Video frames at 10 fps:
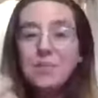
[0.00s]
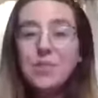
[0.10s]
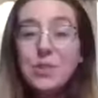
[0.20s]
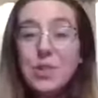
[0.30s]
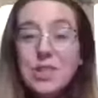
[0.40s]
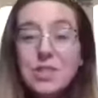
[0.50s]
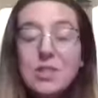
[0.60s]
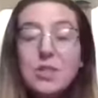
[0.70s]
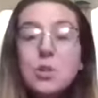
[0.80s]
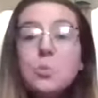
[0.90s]
During this
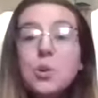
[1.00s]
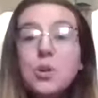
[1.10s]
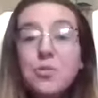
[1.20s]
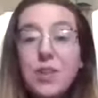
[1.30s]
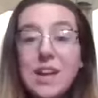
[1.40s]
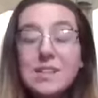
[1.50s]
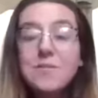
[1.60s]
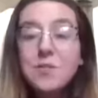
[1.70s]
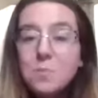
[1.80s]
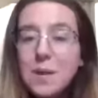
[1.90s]
newborn phase,
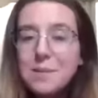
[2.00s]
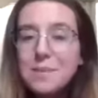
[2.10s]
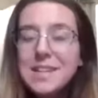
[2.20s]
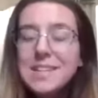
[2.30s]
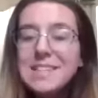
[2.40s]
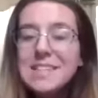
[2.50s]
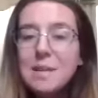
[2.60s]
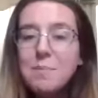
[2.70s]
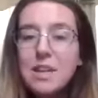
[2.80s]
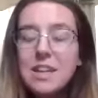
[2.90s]
if your baby is
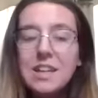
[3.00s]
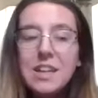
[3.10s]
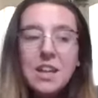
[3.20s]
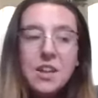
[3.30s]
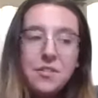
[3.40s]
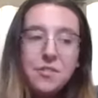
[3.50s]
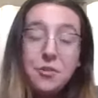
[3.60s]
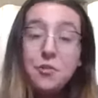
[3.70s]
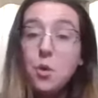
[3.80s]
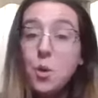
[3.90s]
sleeping for
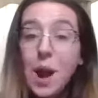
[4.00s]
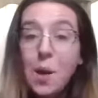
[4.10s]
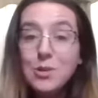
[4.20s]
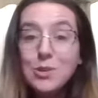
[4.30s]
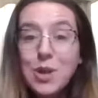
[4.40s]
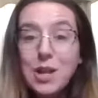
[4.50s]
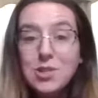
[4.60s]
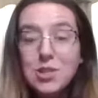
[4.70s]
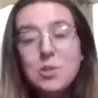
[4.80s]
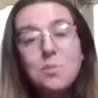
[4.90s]
4-hour
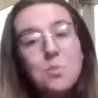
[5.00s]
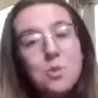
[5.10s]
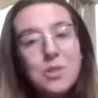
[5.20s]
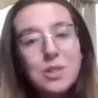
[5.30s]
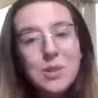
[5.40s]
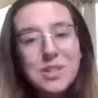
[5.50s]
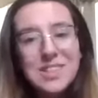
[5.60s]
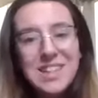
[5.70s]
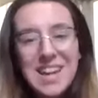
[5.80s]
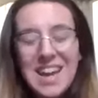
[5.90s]
stretches more than once a
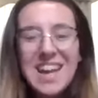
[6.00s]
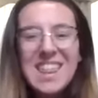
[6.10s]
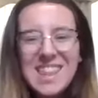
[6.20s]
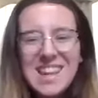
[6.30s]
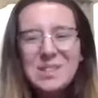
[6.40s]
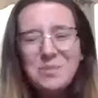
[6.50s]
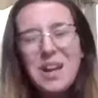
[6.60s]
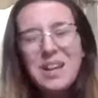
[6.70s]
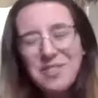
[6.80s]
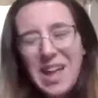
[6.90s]
day, that's a
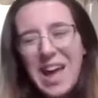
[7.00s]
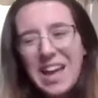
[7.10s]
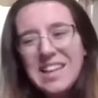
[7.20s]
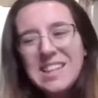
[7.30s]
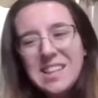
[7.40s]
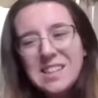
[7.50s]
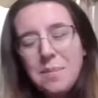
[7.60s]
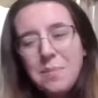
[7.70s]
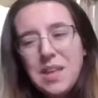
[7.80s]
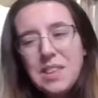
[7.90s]
red flag. And that's
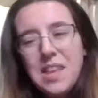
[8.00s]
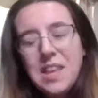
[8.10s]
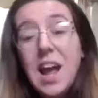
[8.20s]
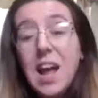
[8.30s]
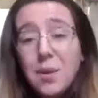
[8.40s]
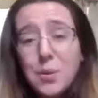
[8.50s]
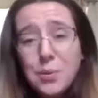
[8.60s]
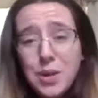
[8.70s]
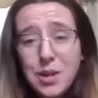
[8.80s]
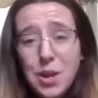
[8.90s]
something that I would
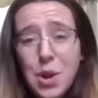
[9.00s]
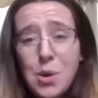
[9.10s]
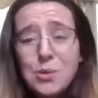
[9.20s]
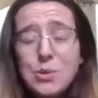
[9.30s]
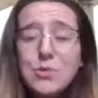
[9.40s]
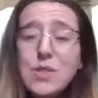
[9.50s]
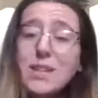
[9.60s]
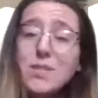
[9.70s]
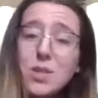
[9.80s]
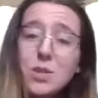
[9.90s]
want to know. So if
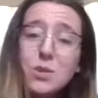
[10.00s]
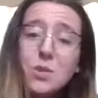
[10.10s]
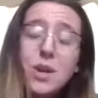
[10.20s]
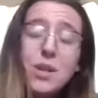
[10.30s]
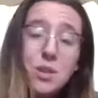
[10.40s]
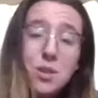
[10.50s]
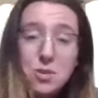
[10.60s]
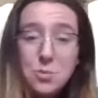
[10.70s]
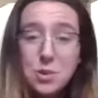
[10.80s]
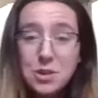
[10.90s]
that's you and your
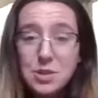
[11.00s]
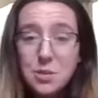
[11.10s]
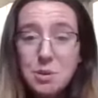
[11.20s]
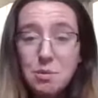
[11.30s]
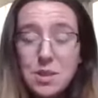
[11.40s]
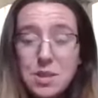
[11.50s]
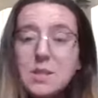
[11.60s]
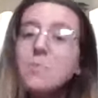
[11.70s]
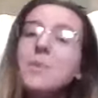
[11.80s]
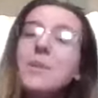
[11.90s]
newborn is going through this,
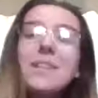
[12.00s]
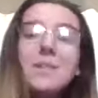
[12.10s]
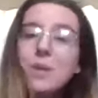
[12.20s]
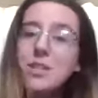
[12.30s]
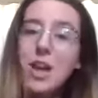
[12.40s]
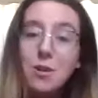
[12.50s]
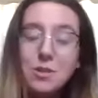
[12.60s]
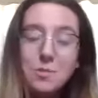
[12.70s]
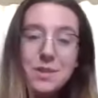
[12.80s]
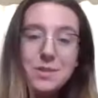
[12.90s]
please reach out
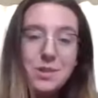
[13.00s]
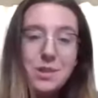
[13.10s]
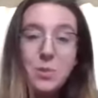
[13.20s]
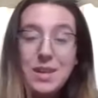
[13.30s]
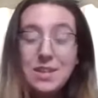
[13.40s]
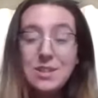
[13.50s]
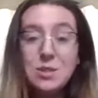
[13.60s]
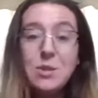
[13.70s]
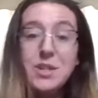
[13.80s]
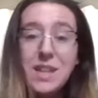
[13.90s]
to me so that we can
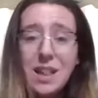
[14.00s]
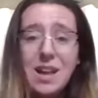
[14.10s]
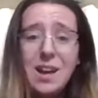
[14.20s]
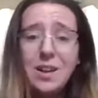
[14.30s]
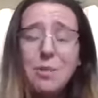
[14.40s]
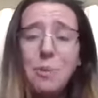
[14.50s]
do a telehealth